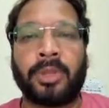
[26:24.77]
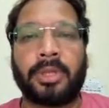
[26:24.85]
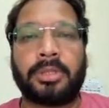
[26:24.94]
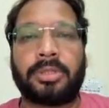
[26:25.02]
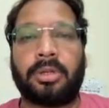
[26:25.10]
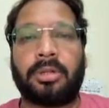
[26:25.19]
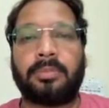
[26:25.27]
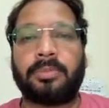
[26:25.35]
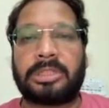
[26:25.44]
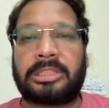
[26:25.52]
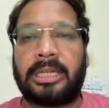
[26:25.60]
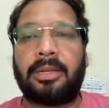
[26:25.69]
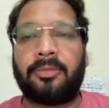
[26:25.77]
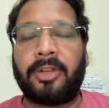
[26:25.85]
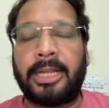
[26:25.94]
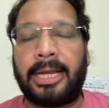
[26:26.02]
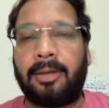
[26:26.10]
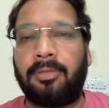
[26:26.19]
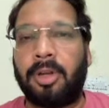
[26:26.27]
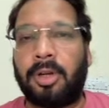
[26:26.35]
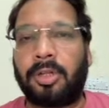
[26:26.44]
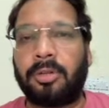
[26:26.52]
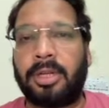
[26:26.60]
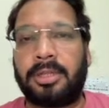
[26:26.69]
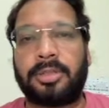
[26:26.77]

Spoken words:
So still we have lot to learn.